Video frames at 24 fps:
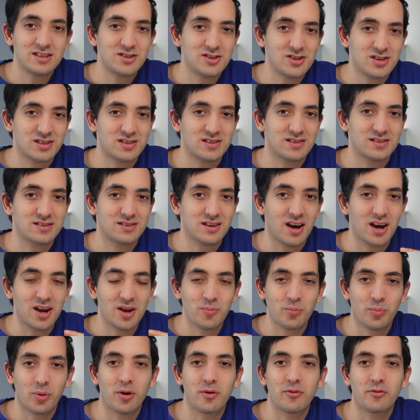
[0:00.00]
is just a
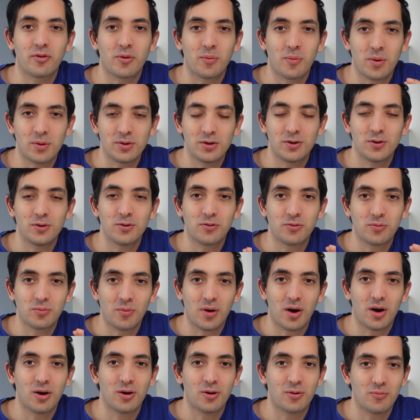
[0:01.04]
starting point for my new
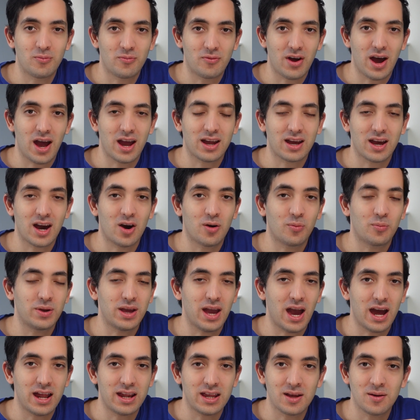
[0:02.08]
smart home rack. I'll
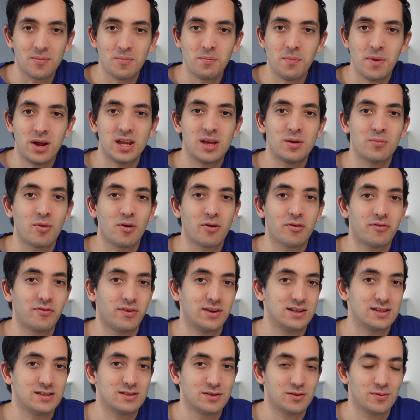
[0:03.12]
be adding many more
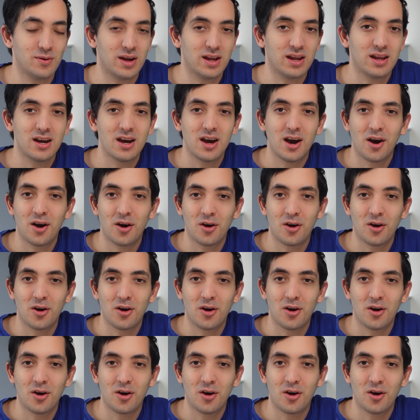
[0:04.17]
things to it.